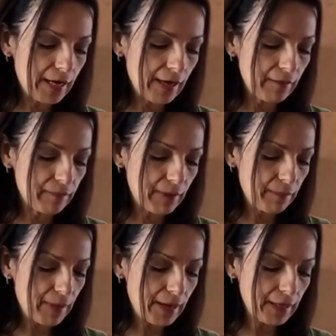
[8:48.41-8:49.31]
I have my
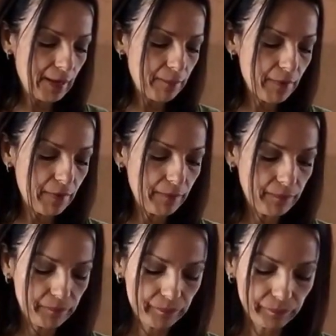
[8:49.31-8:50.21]
pineapple.
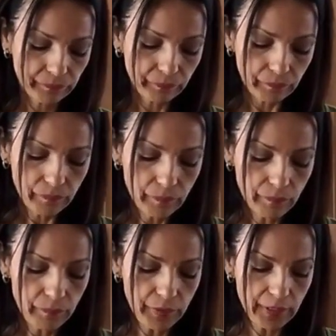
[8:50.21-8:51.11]

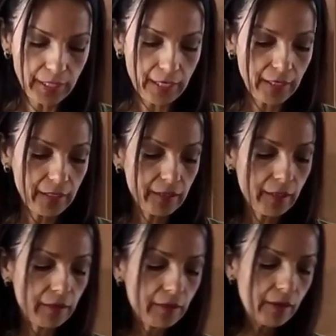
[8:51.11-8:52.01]
Put that in there.